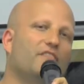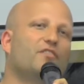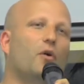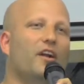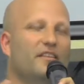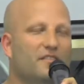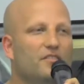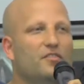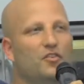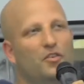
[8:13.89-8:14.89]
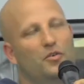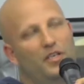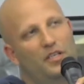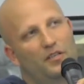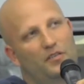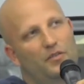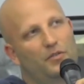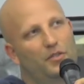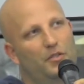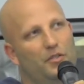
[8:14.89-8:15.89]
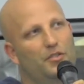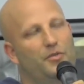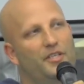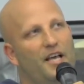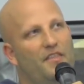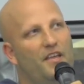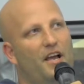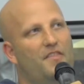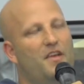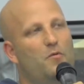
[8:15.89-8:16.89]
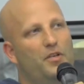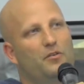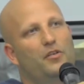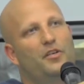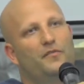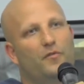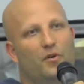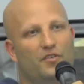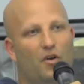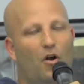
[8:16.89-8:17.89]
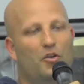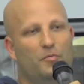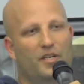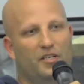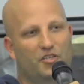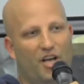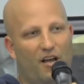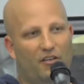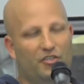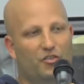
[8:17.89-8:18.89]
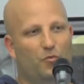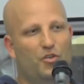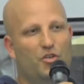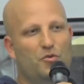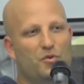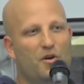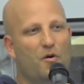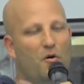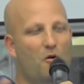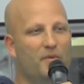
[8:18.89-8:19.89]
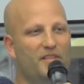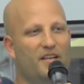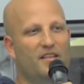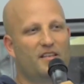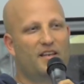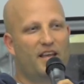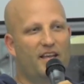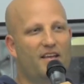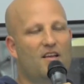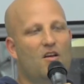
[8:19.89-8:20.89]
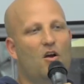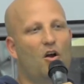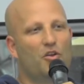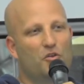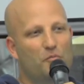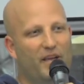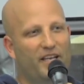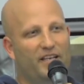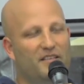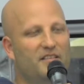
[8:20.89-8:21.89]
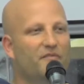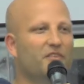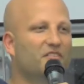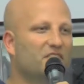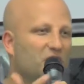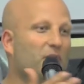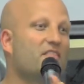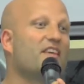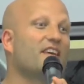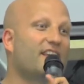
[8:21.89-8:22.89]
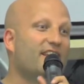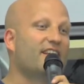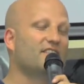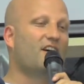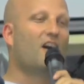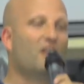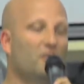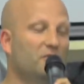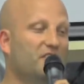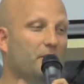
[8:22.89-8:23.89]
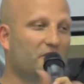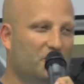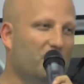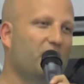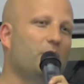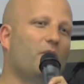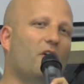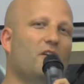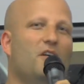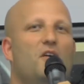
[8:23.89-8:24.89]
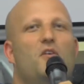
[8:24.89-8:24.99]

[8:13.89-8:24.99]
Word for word: shift? So you're in. So you're doing that thing. I think what you're looking for is, are you being challenged when you go home at the end of the day? Are you making a difference? And so my thing at Canadian Tire was the immaturity part.